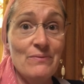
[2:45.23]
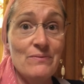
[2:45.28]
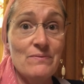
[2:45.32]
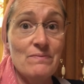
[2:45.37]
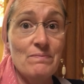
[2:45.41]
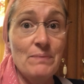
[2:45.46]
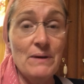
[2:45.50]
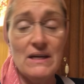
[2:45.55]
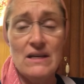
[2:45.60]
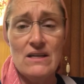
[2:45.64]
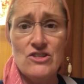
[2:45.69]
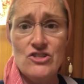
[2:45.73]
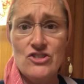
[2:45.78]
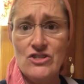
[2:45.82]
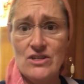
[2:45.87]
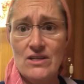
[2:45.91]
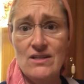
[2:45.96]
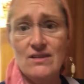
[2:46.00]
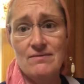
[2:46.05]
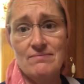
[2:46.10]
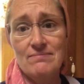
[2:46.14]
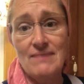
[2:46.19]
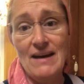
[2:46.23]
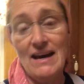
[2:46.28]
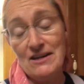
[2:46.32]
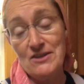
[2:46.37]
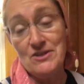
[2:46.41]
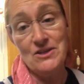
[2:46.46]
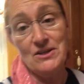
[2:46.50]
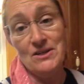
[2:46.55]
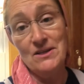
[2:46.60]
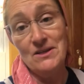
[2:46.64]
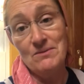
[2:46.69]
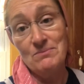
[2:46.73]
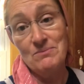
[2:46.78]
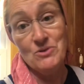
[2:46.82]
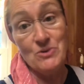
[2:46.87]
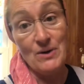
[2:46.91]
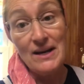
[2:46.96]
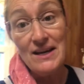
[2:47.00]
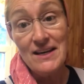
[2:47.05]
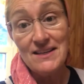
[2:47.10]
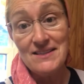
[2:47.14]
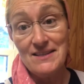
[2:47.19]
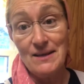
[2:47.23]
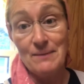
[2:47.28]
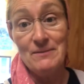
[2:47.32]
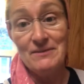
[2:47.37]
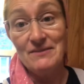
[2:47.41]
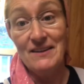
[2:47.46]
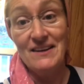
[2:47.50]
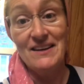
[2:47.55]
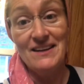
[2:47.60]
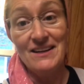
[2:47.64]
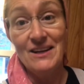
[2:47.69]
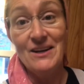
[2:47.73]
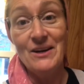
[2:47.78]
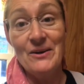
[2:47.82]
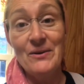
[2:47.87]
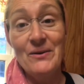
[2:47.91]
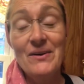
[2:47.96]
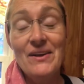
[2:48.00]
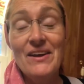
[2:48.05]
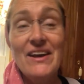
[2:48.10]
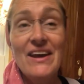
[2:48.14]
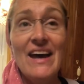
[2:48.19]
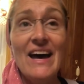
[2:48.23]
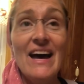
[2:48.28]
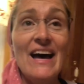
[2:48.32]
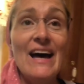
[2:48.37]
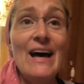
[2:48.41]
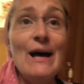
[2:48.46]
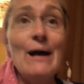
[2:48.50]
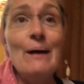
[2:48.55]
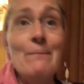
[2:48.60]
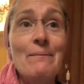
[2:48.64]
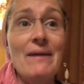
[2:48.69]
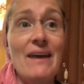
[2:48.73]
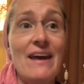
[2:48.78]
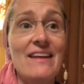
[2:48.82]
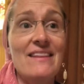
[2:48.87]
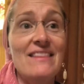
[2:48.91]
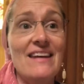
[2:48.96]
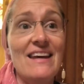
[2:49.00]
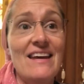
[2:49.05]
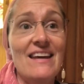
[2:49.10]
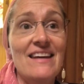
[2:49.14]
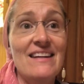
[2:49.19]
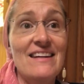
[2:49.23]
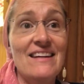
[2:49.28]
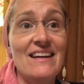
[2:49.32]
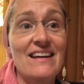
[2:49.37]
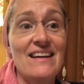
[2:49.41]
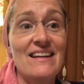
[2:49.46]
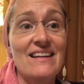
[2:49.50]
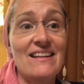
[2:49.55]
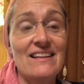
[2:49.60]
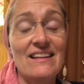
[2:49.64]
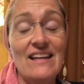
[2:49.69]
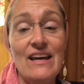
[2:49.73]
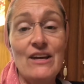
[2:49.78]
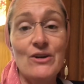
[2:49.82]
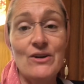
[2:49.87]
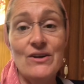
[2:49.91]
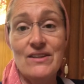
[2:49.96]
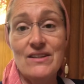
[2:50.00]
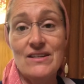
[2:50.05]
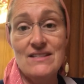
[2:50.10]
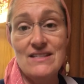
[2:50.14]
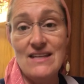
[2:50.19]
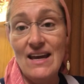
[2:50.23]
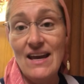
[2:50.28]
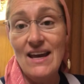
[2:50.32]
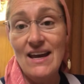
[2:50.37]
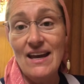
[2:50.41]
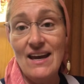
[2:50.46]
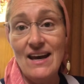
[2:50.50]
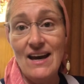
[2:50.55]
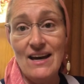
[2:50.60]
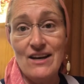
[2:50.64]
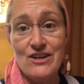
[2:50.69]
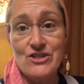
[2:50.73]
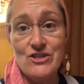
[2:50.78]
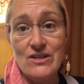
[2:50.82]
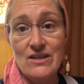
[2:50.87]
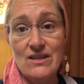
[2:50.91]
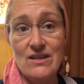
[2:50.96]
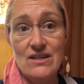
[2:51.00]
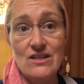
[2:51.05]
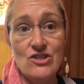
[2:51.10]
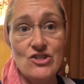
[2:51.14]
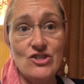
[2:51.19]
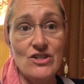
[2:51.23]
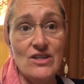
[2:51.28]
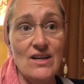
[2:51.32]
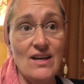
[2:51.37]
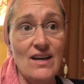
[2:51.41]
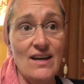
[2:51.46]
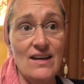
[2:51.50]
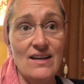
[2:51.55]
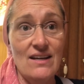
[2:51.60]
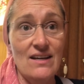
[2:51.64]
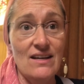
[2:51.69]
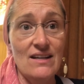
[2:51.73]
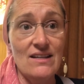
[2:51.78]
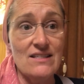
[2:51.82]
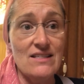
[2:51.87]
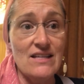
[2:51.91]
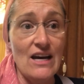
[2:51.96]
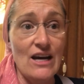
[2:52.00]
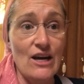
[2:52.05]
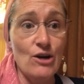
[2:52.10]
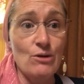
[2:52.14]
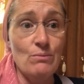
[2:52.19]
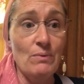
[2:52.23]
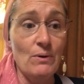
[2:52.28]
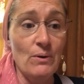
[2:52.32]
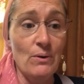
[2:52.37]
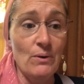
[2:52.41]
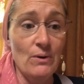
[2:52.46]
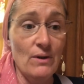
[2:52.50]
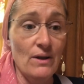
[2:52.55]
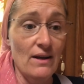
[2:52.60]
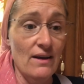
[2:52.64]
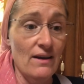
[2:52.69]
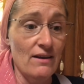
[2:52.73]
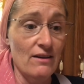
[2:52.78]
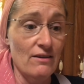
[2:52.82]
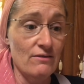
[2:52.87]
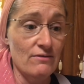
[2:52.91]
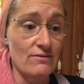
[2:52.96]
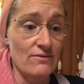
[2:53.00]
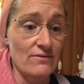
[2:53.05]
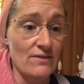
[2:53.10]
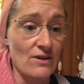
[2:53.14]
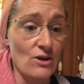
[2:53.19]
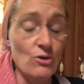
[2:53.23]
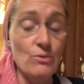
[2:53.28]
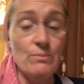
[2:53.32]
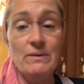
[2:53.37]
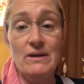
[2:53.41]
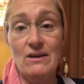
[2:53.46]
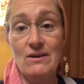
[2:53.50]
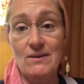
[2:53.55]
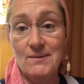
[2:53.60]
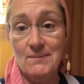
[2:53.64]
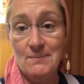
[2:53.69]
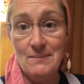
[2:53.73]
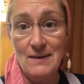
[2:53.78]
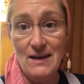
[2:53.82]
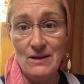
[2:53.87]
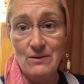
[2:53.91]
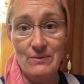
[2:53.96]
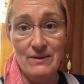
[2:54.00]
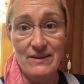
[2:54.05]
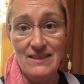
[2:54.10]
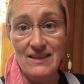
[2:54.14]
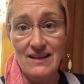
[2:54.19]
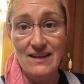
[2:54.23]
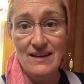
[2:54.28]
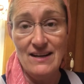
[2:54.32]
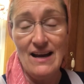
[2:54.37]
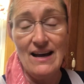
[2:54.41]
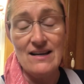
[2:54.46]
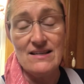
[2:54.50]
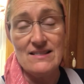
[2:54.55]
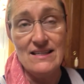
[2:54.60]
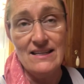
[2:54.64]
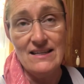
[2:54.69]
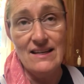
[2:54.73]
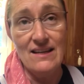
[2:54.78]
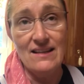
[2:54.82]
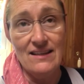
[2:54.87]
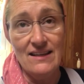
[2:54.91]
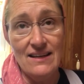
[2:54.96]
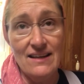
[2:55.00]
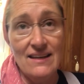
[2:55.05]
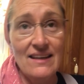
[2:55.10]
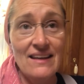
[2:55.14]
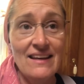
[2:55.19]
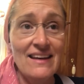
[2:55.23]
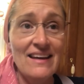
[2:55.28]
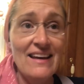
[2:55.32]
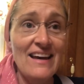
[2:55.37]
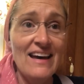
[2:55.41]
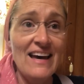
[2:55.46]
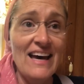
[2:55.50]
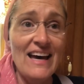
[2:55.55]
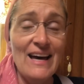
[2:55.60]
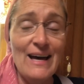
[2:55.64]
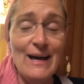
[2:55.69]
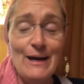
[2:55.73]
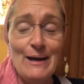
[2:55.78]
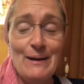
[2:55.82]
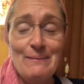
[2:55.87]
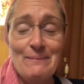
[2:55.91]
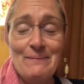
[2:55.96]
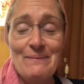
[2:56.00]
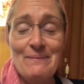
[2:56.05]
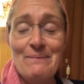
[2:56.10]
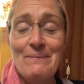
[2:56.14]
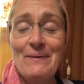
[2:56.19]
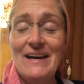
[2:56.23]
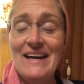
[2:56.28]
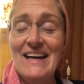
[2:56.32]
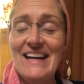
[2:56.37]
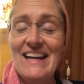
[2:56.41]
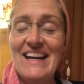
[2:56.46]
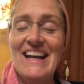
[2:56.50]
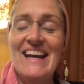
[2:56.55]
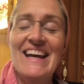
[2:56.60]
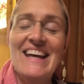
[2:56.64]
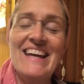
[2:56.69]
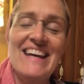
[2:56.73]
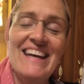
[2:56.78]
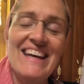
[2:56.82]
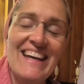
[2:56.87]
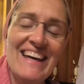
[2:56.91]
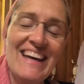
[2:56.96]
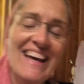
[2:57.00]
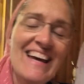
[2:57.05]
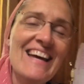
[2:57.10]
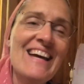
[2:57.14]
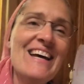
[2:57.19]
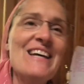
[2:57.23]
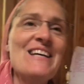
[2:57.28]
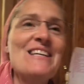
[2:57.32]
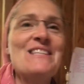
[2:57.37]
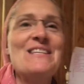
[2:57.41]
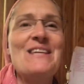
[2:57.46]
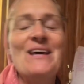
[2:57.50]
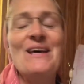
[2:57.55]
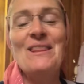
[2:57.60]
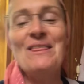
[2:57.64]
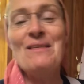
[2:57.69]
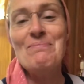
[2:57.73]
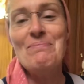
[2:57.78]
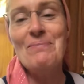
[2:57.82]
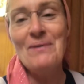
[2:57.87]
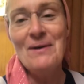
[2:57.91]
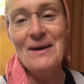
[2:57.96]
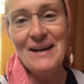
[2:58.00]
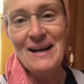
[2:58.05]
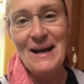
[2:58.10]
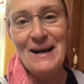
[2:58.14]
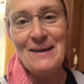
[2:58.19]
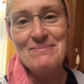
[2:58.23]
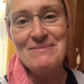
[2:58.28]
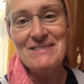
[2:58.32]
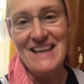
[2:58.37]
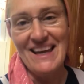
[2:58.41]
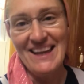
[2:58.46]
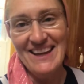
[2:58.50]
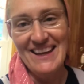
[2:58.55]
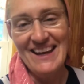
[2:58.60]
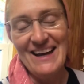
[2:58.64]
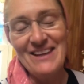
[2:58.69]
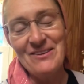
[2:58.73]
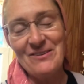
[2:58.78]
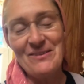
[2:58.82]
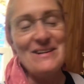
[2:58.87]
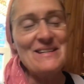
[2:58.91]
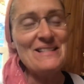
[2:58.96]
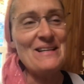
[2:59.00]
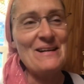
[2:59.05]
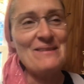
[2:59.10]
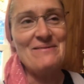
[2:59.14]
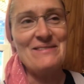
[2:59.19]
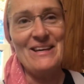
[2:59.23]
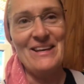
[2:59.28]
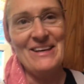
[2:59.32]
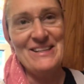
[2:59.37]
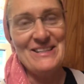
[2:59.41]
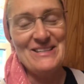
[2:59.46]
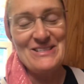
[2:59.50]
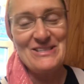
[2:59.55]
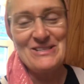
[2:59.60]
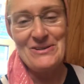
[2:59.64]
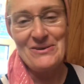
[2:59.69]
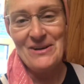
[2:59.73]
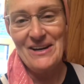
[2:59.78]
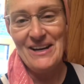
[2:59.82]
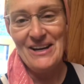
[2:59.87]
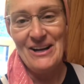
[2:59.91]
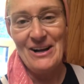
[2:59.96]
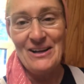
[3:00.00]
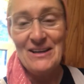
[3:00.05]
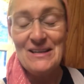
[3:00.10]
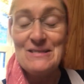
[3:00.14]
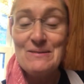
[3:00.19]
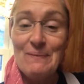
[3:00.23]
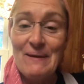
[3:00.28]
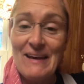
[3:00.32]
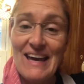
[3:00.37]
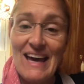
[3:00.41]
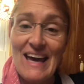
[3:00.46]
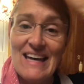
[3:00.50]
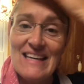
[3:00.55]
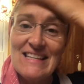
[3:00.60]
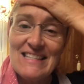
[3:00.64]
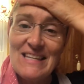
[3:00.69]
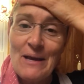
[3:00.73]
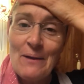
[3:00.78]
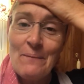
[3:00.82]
because she actually drank some of it, you know. And then later in the day, actually, she ate an entire bowl of oatmeal made with it accidentally. But so the reason I'm telling this story at all is because